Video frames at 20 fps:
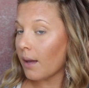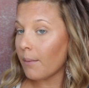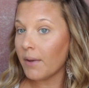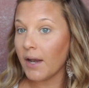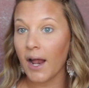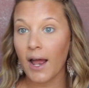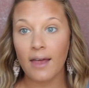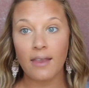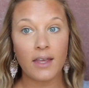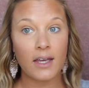I
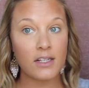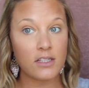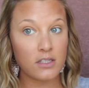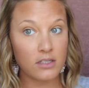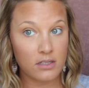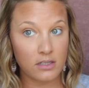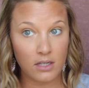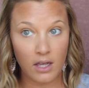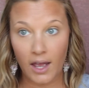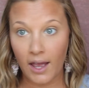mean, highlight
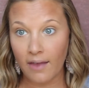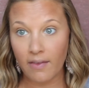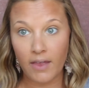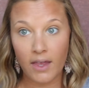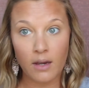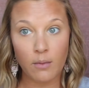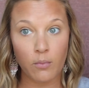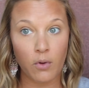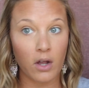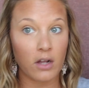
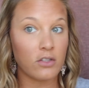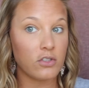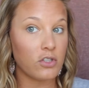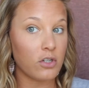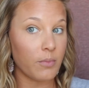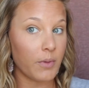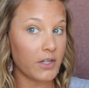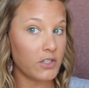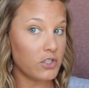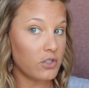and bronzer
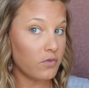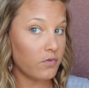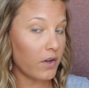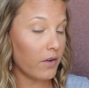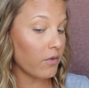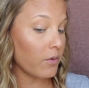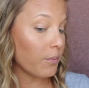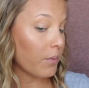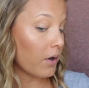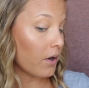are my two
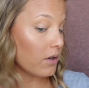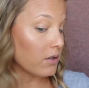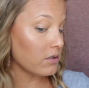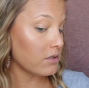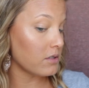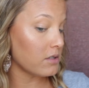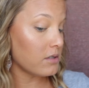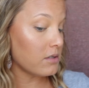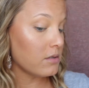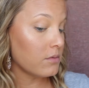favorite
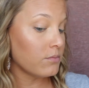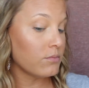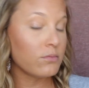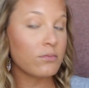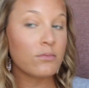parts